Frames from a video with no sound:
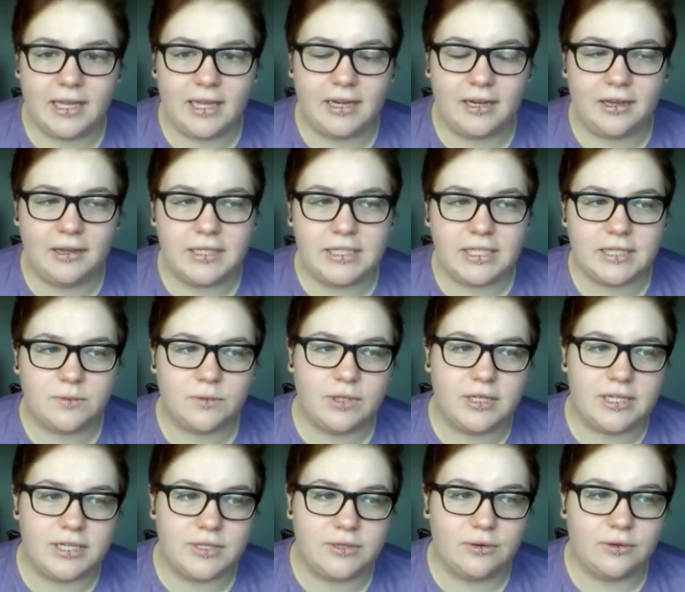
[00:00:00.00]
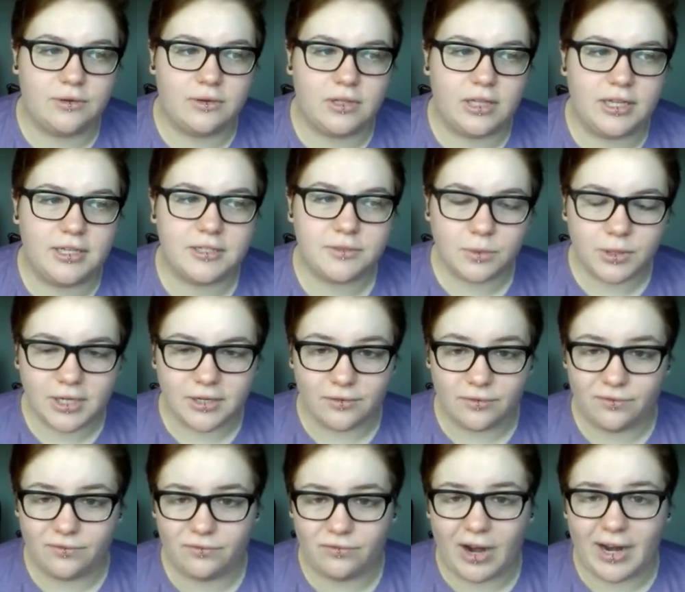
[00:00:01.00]
and I just wanted
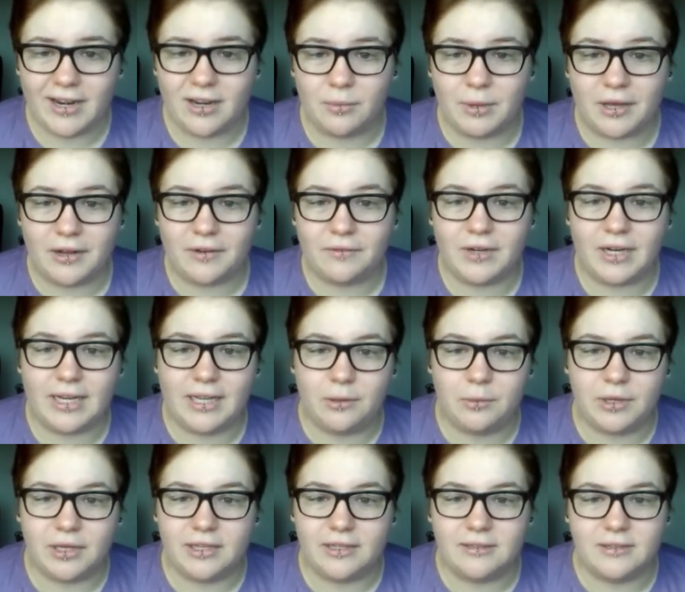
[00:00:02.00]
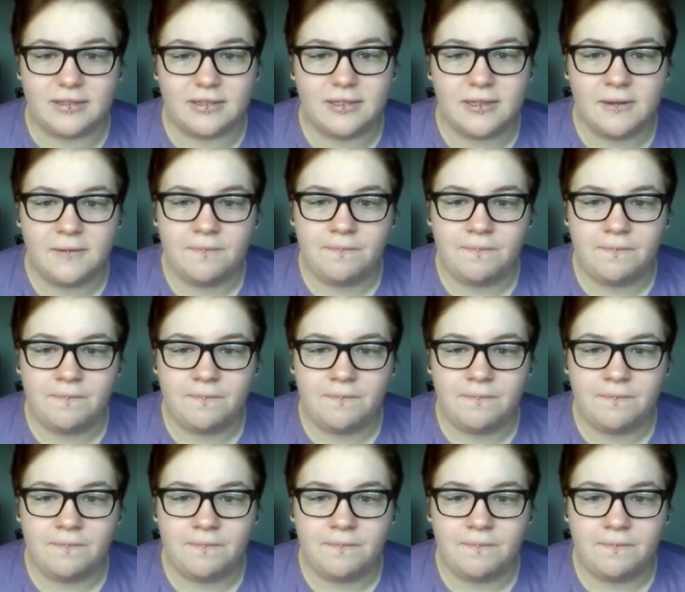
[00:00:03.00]
to rant about it really, because